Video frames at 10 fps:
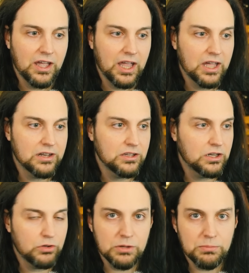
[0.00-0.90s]
And you
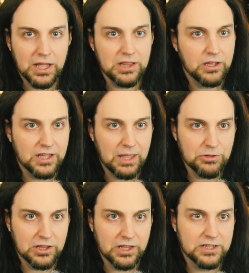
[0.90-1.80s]
know, you can play a lot of games
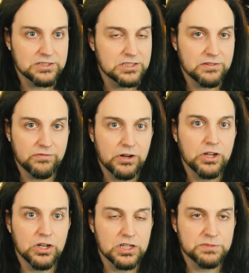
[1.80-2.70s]
on Linux and it's a very
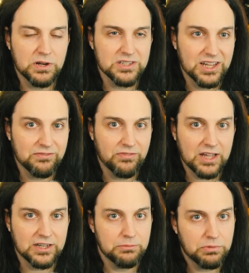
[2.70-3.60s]
good experience. in
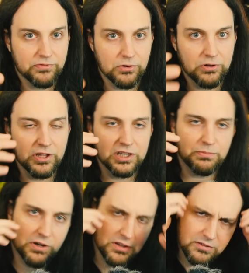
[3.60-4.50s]
fact, I prefer the
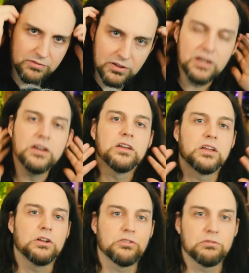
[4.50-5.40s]
experience of,
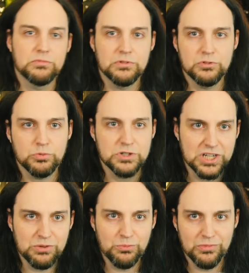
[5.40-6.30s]
you know,
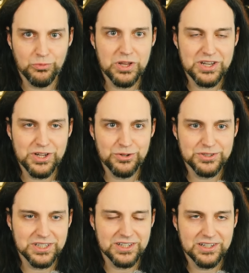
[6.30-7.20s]
switching
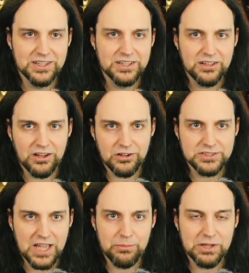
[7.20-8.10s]
windows and alt
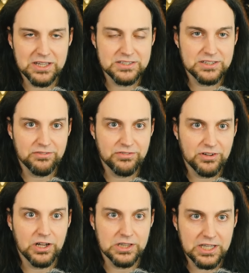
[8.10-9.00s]
tabbing and stuff
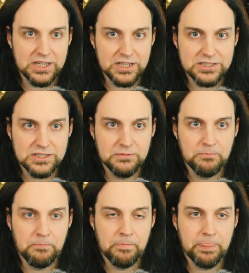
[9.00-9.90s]
on Linux
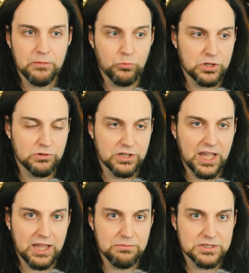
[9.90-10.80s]
when you're in
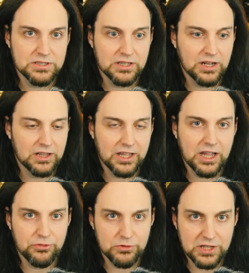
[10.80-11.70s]
games. And I like
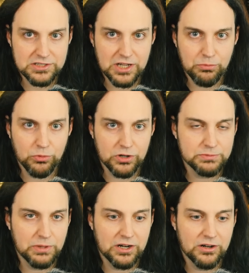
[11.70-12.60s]
how their desktop works
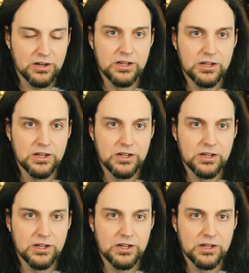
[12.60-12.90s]
better.